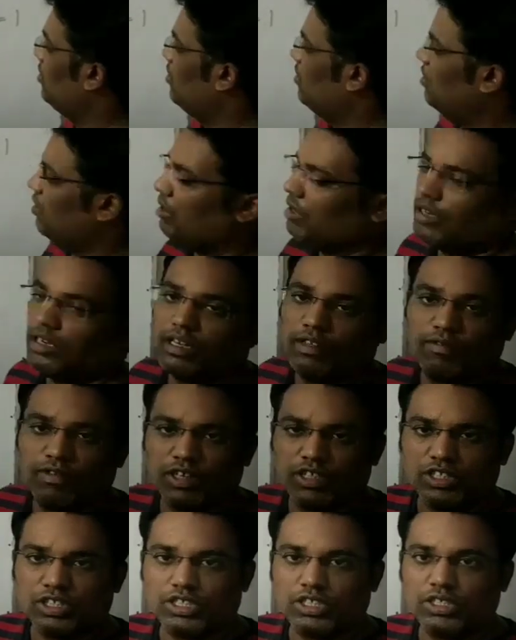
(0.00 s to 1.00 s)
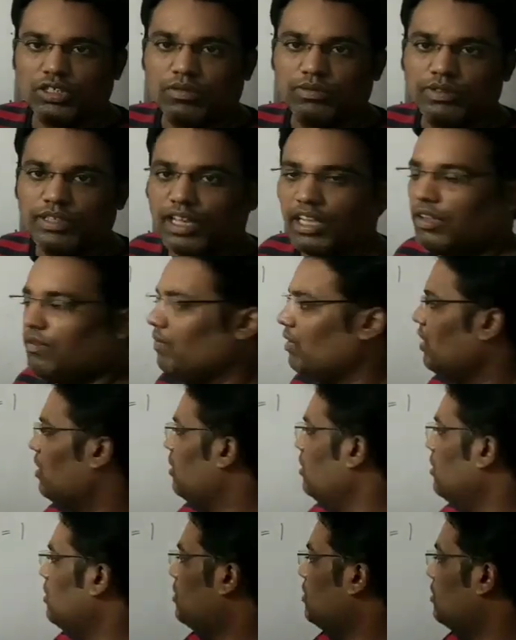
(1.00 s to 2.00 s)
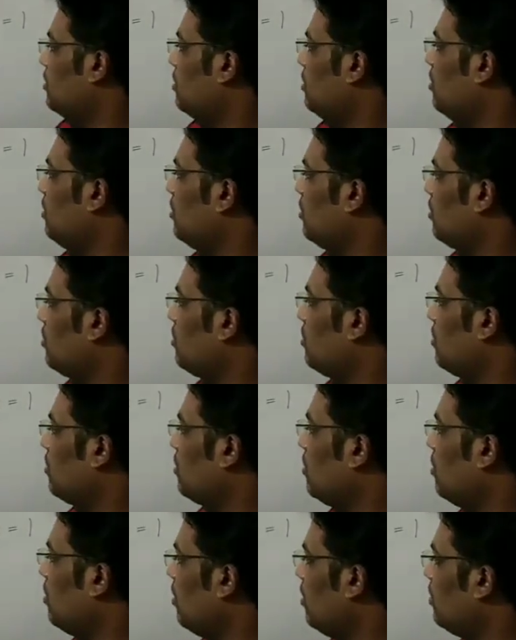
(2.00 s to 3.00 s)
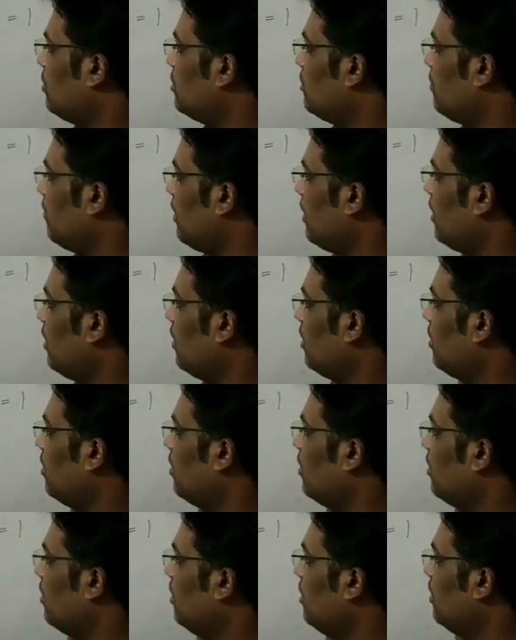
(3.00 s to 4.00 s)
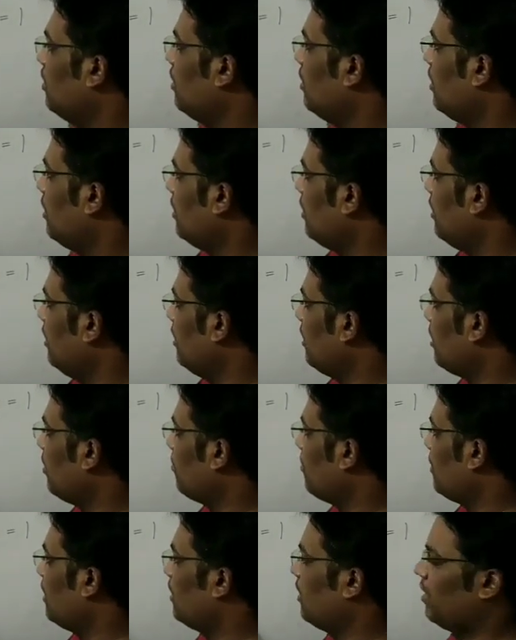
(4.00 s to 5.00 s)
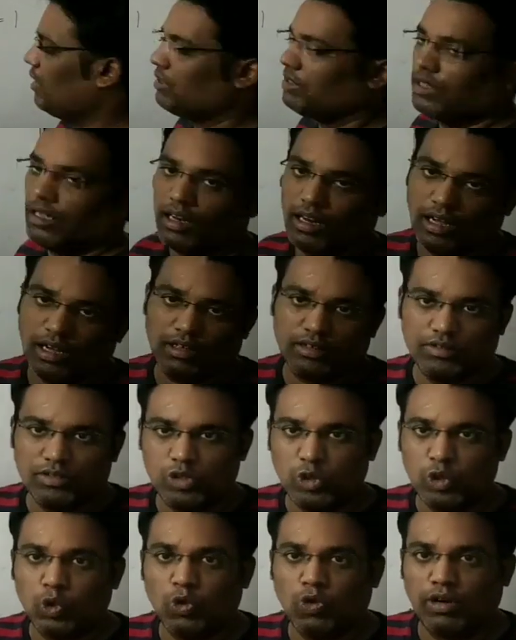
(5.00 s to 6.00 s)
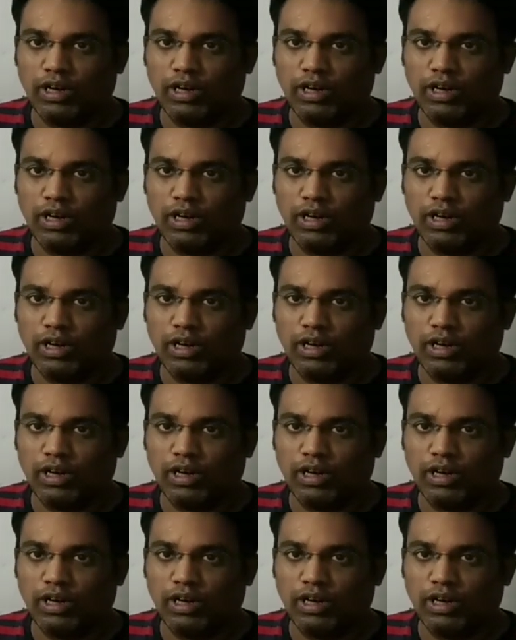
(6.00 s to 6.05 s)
Differentiation of sine y is cos y. Inner part x is now. You don't have